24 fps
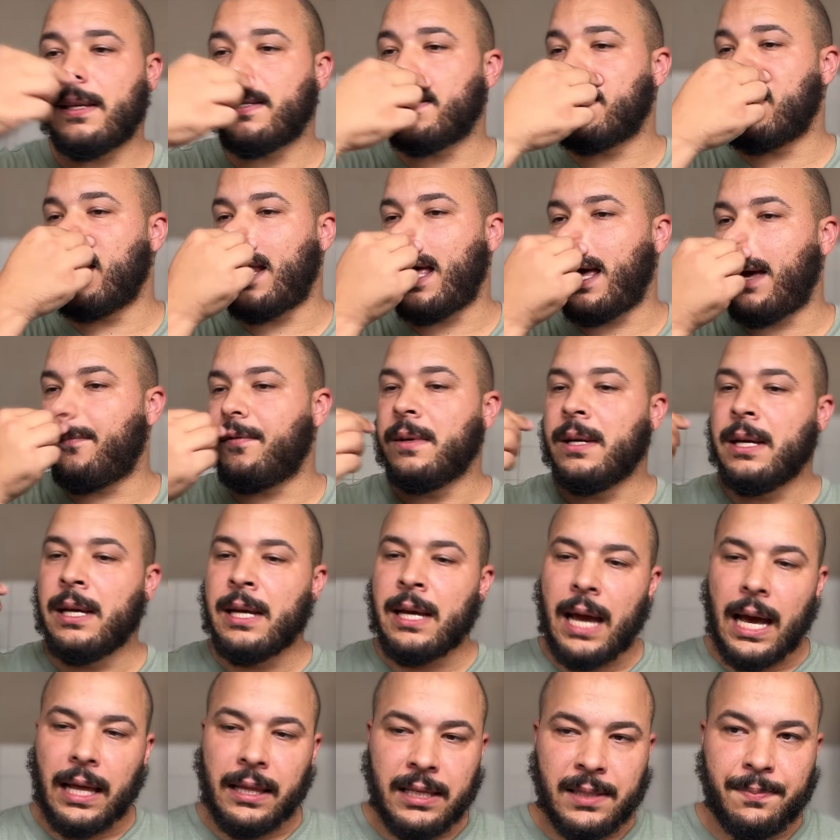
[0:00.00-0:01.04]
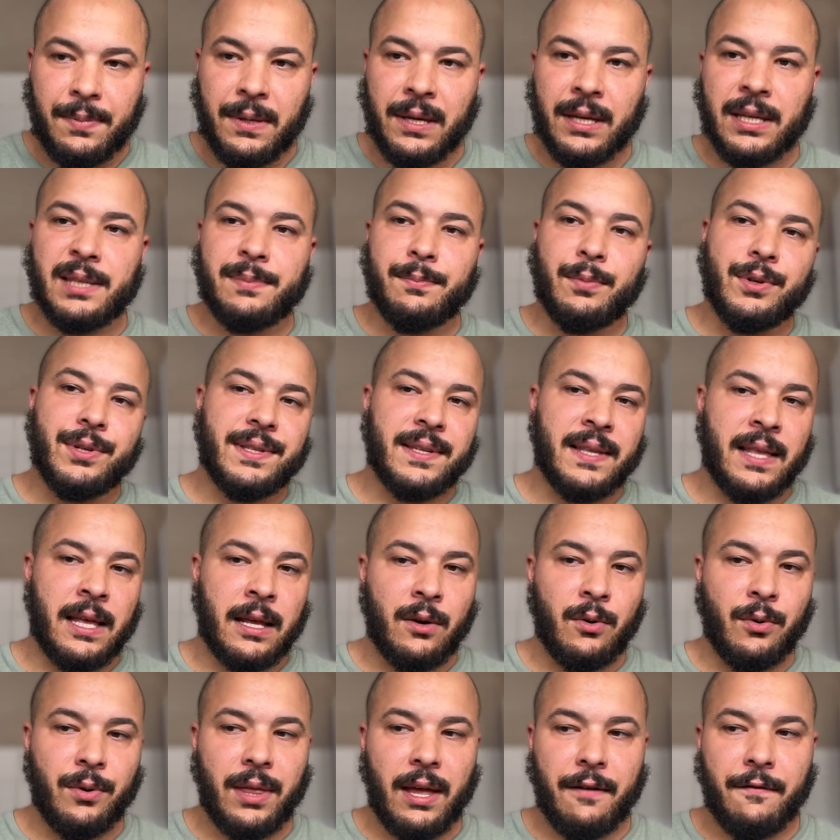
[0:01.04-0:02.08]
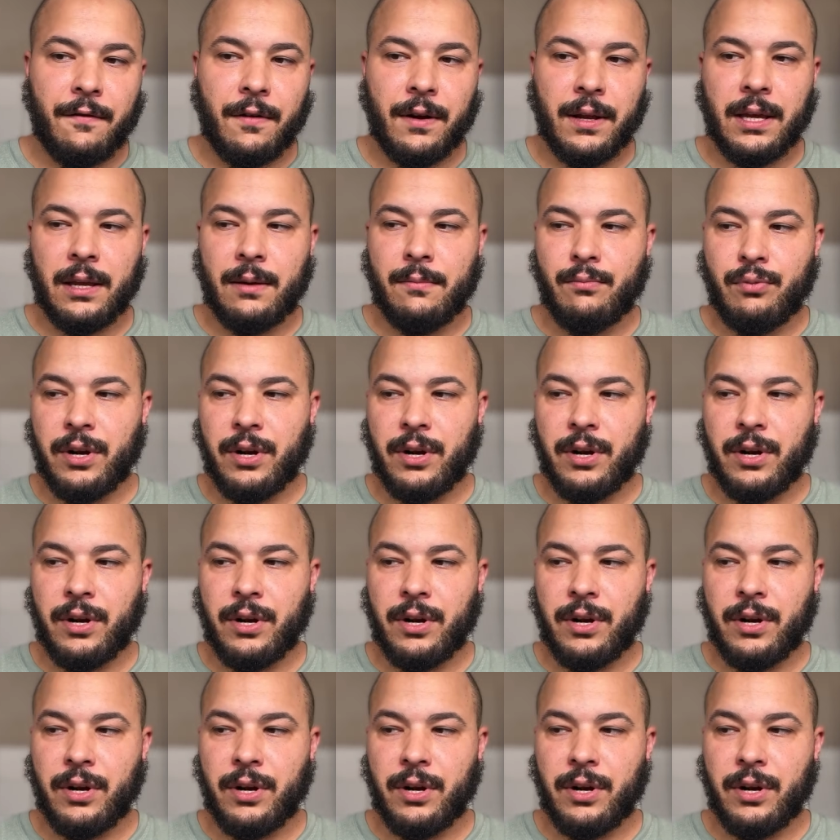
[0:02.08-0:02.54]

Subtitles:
He's going to have at least be exposed to that North African